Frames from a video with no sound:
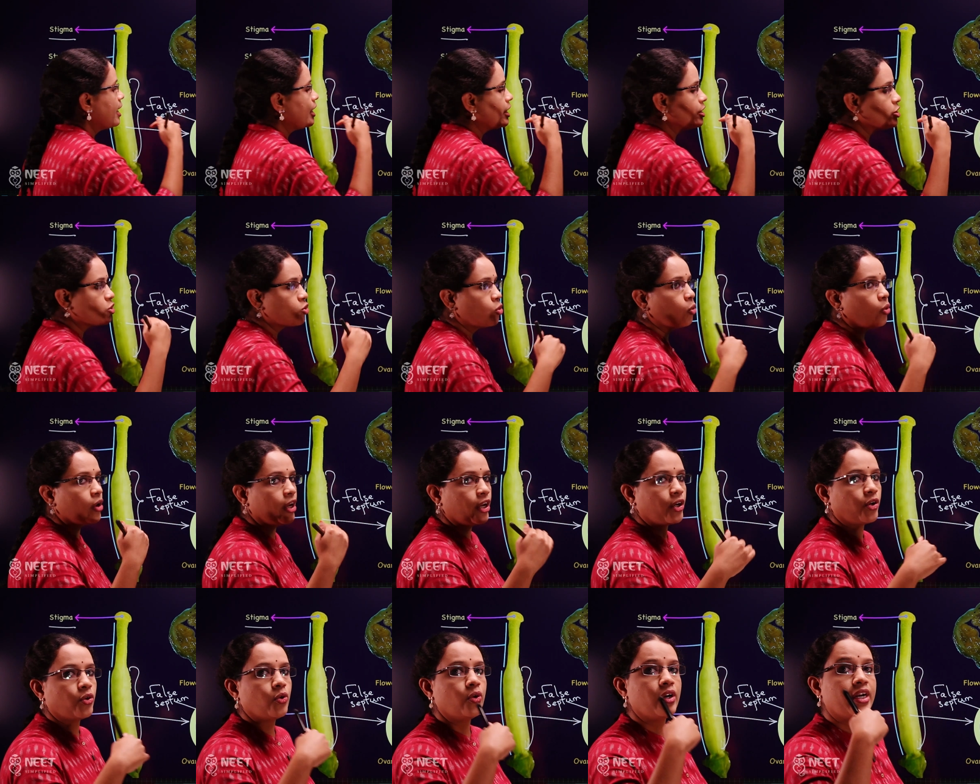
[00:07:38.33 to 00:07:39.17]
is
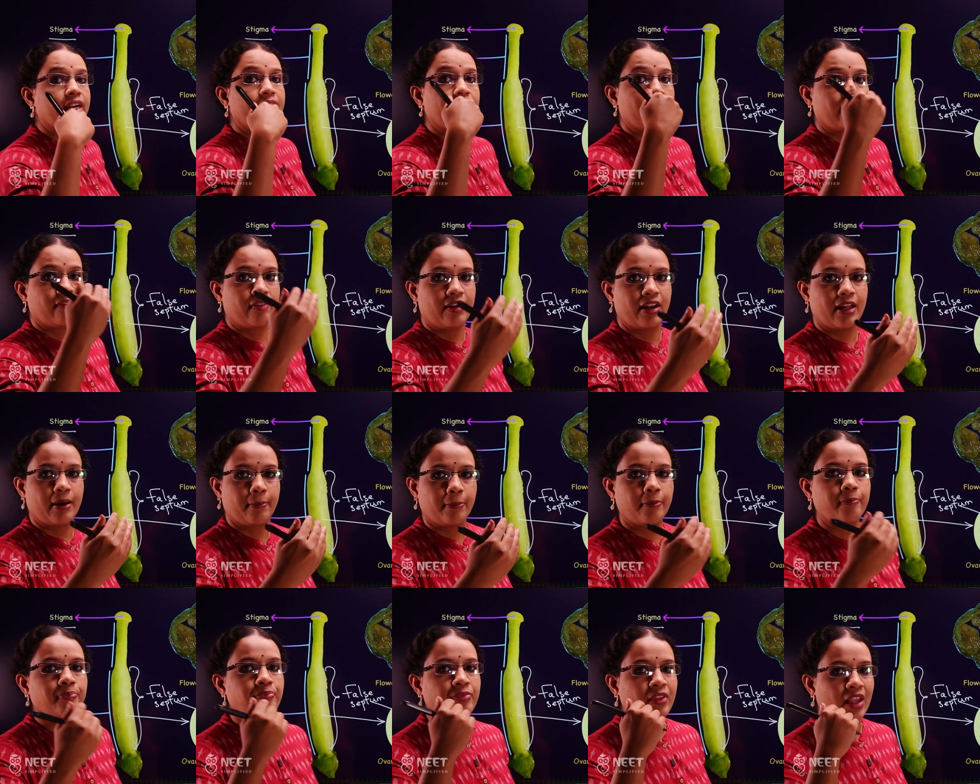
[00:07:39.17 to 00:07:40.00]
going to develop.
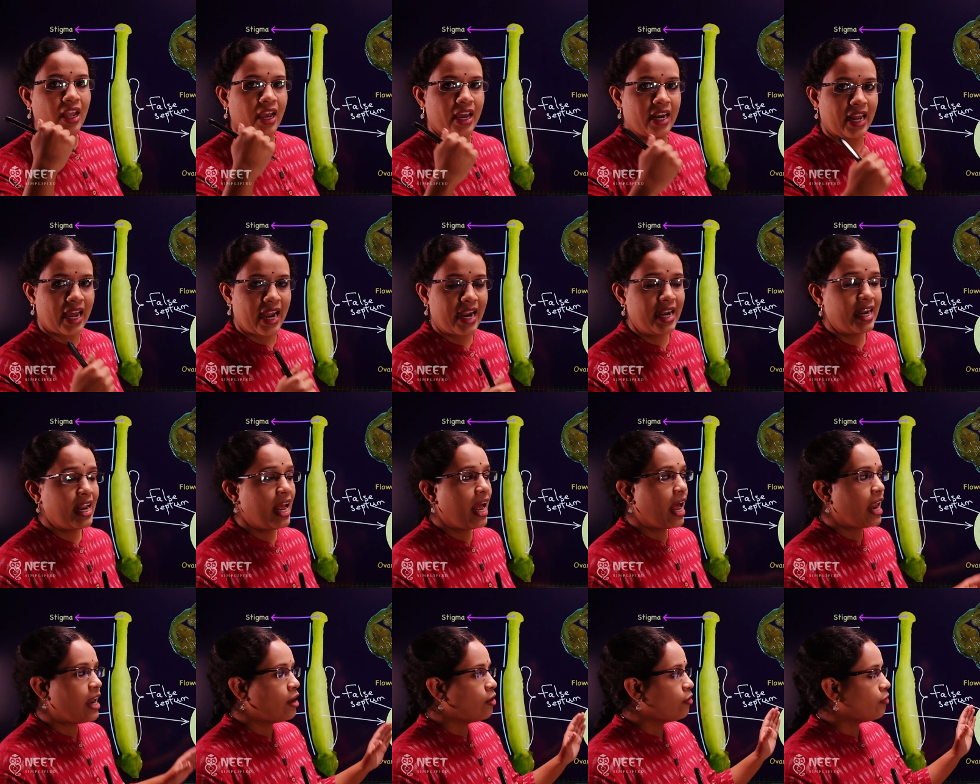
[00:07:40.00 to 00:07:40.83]
Right?
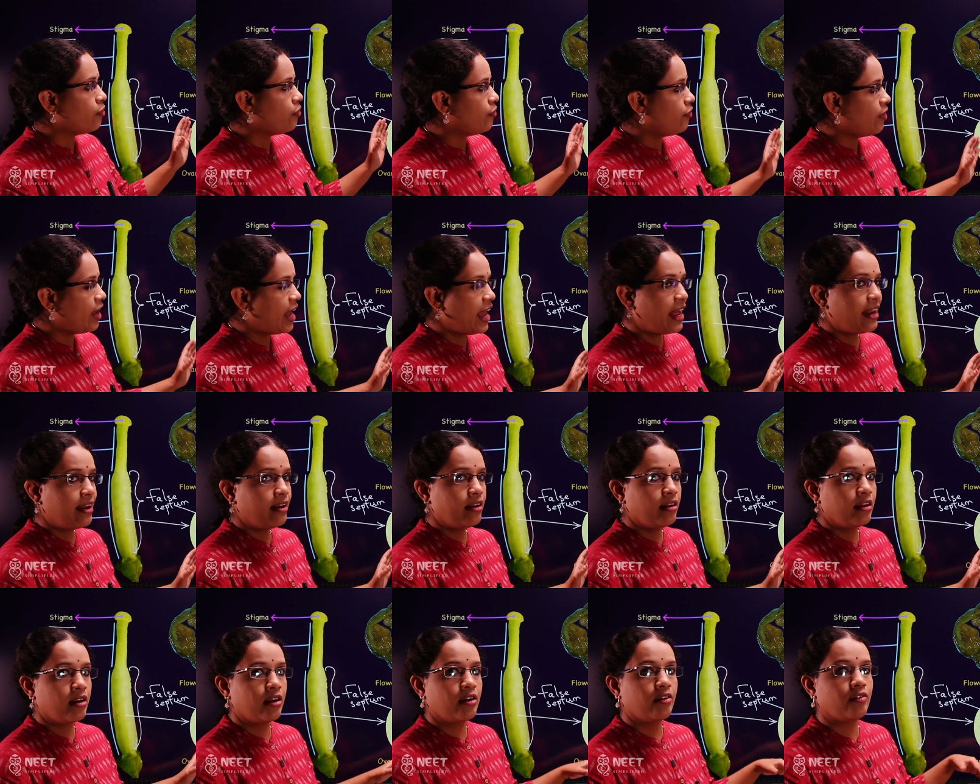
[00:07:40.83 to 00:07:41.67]
Now, when
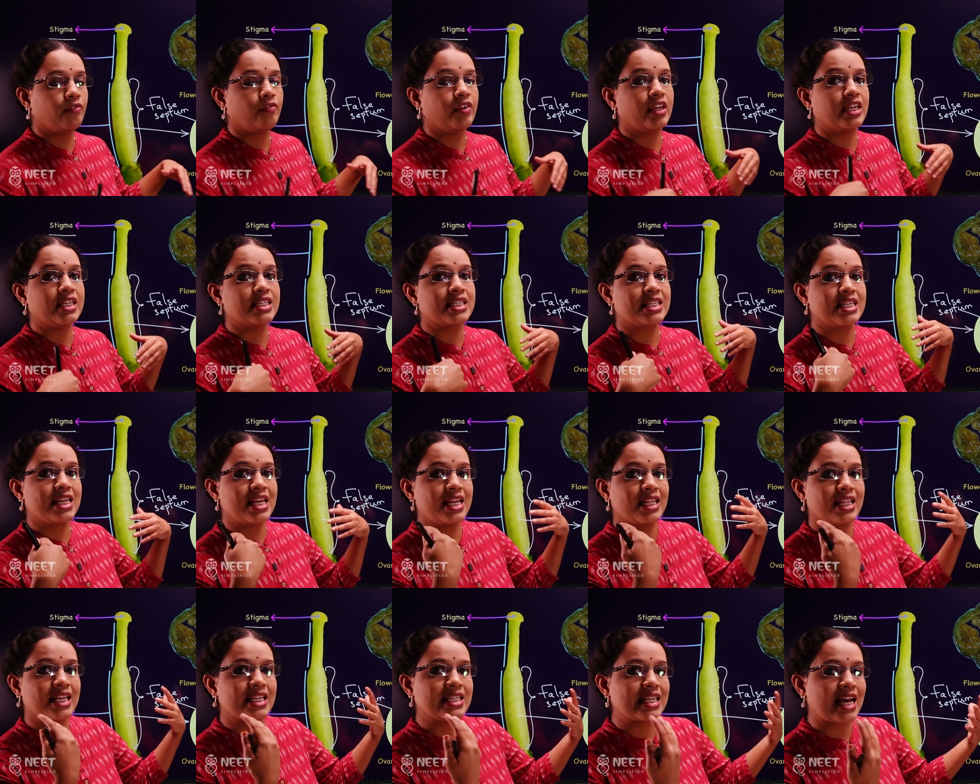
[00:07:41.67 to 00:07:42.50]
we see
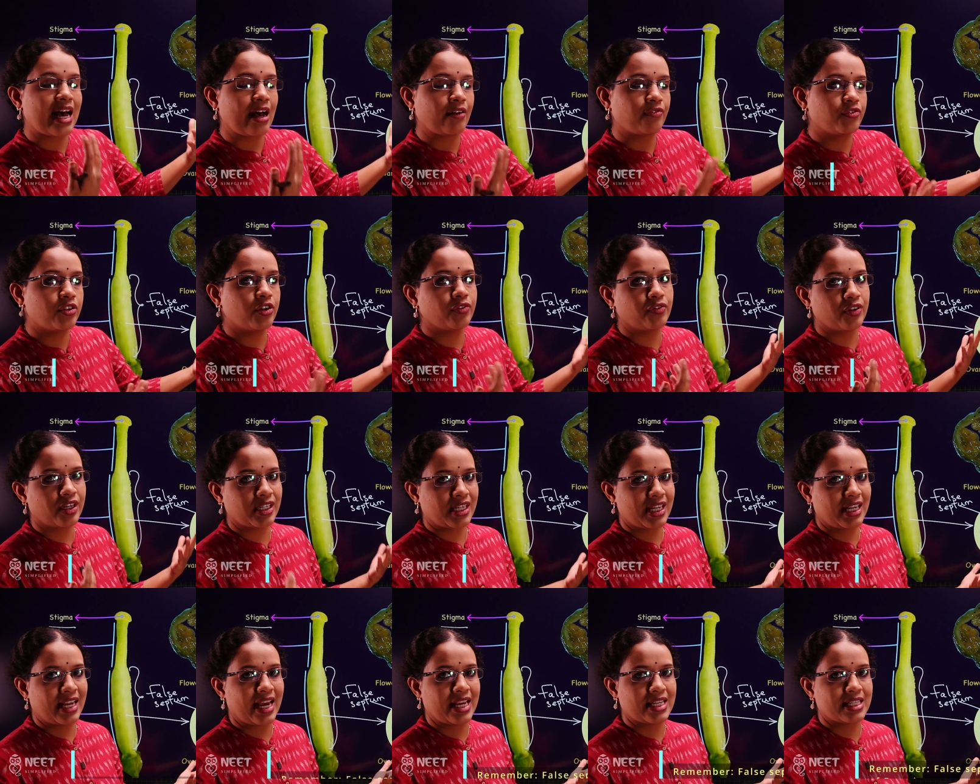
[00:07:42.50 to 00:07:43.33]
this after
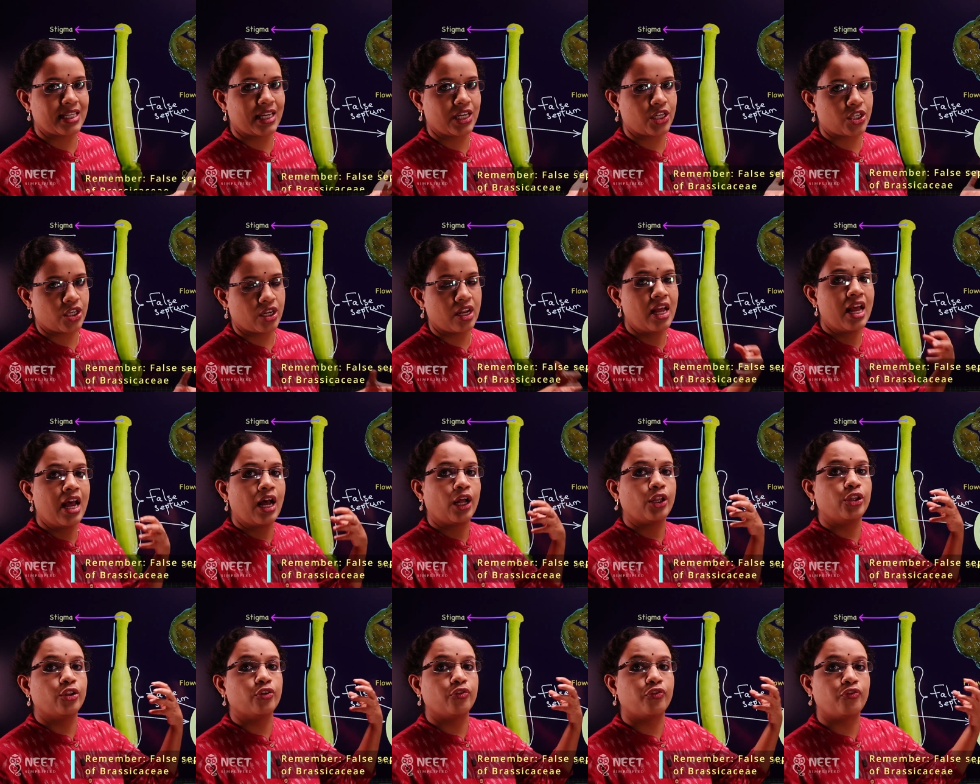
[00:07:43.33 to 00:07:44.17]
fertilization,
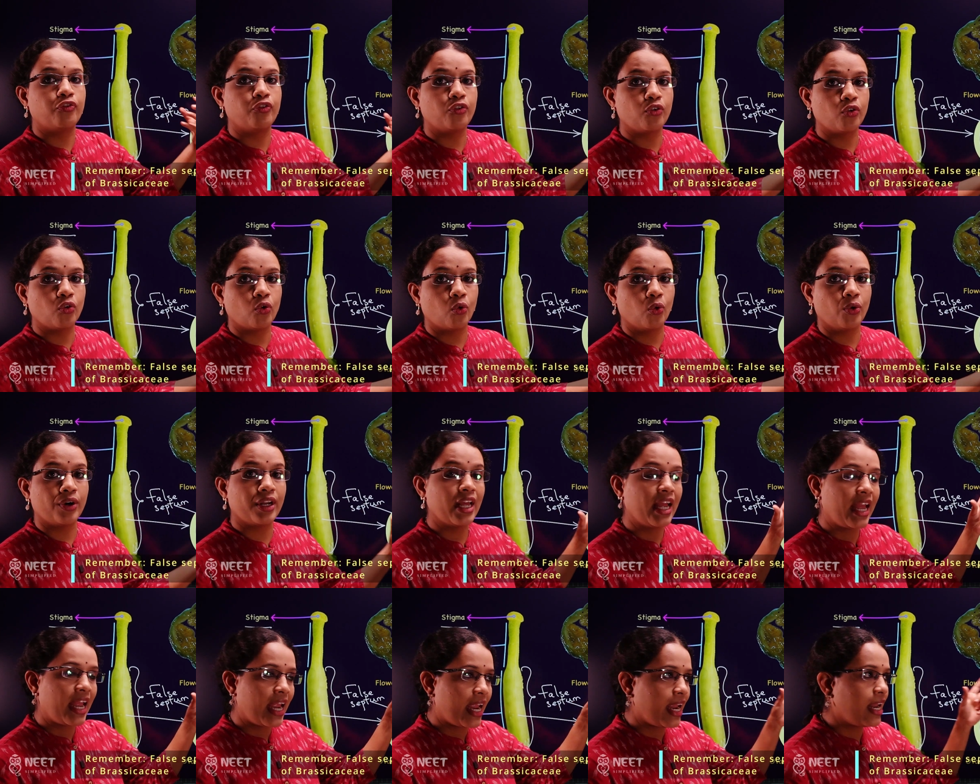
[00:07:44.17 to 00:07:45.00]
the fruit,
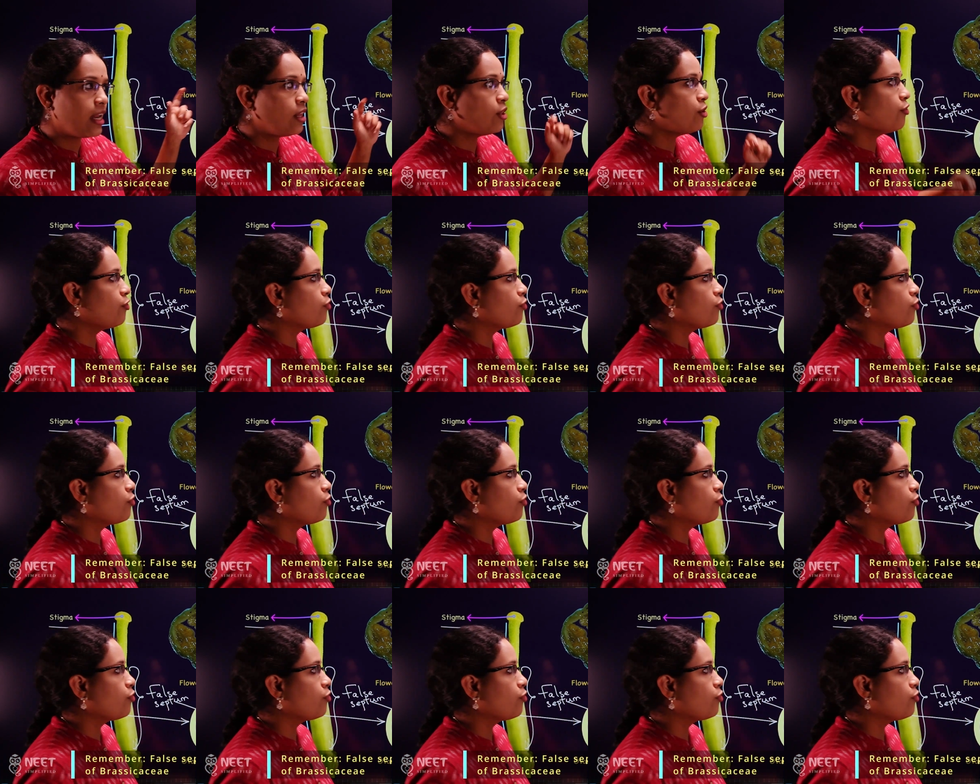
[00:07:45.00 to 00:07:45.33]
in the